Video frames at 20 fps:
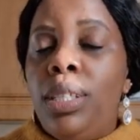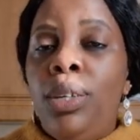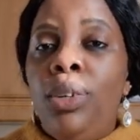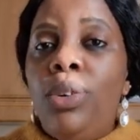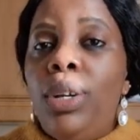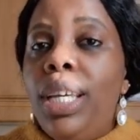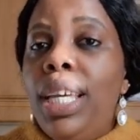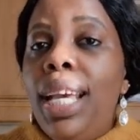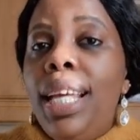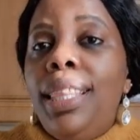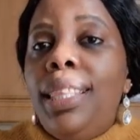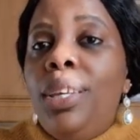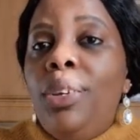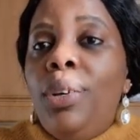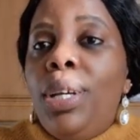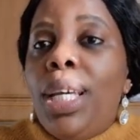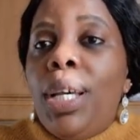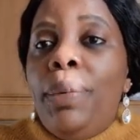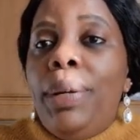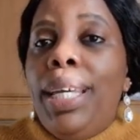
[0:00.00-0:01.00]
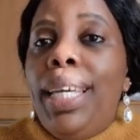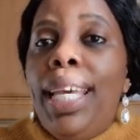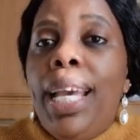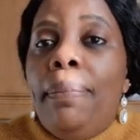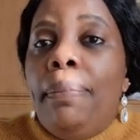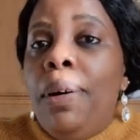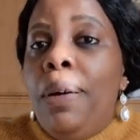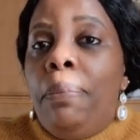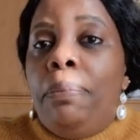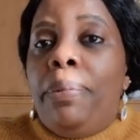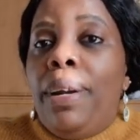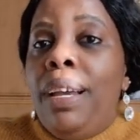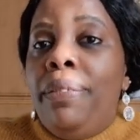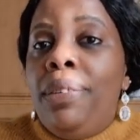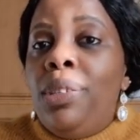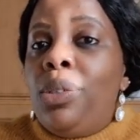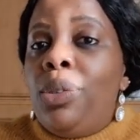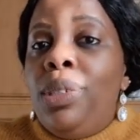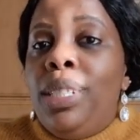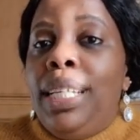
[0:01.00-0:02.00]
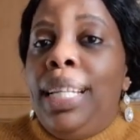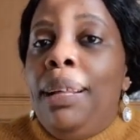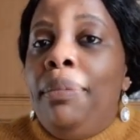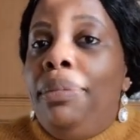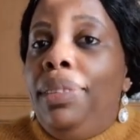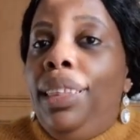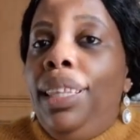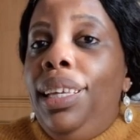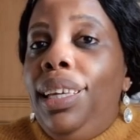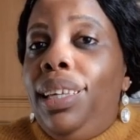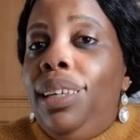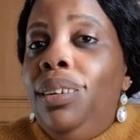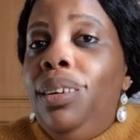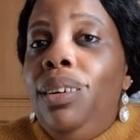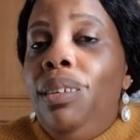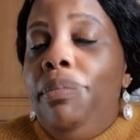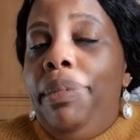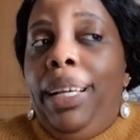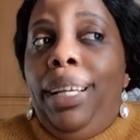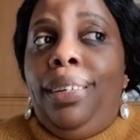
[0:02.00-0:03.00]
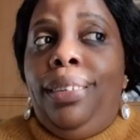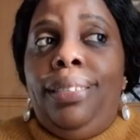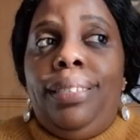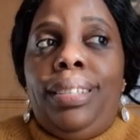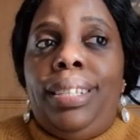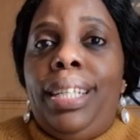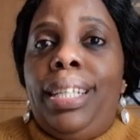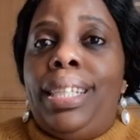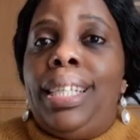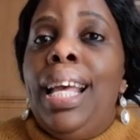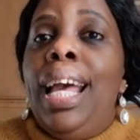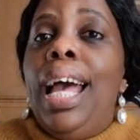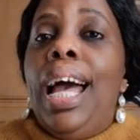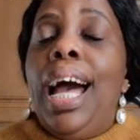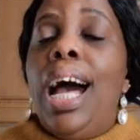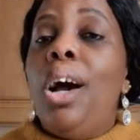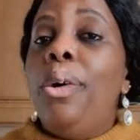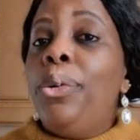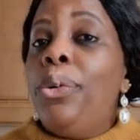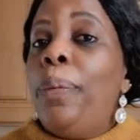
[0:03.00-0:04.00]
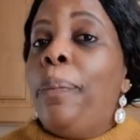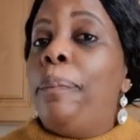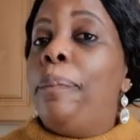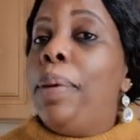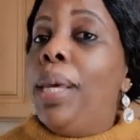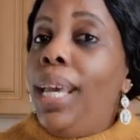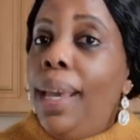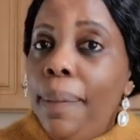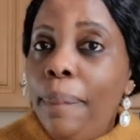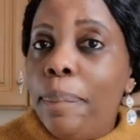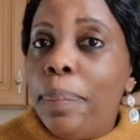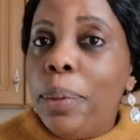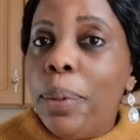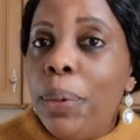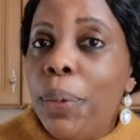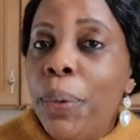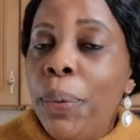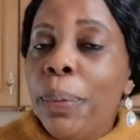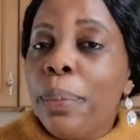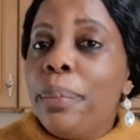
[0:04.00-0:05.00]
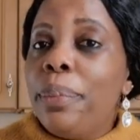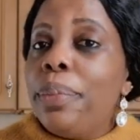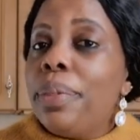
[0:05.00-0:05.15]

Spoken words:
You know, here in the UK, we hear about private schools and I'm thinking, oh my goodness, how do people,